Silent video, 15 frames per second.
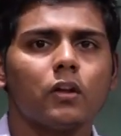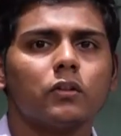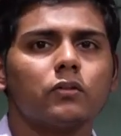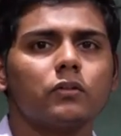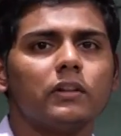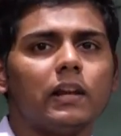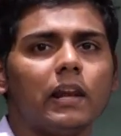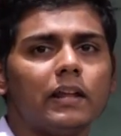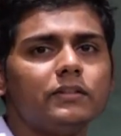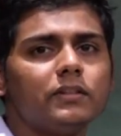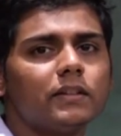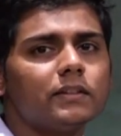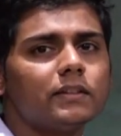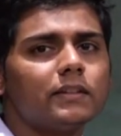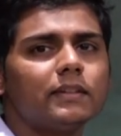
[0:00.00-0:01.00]
So the
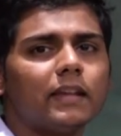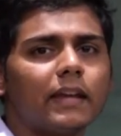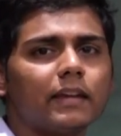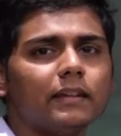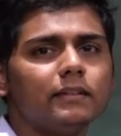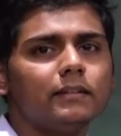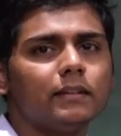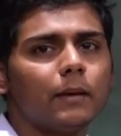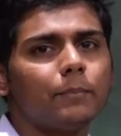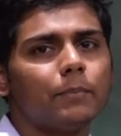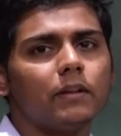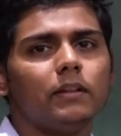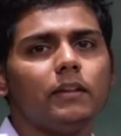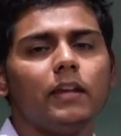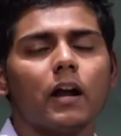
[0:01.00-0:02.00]
ledger is the second step
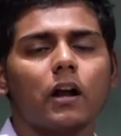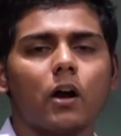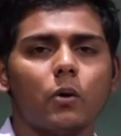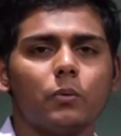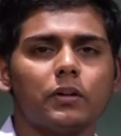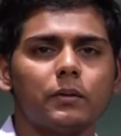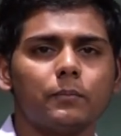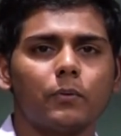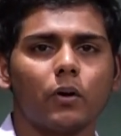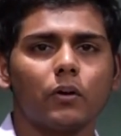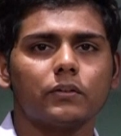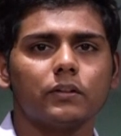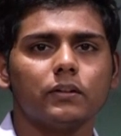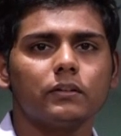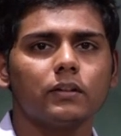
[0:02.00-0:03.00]
in the accounting
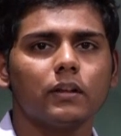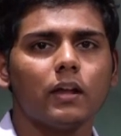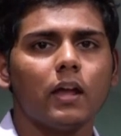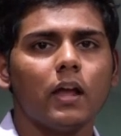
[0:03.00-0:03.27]
process,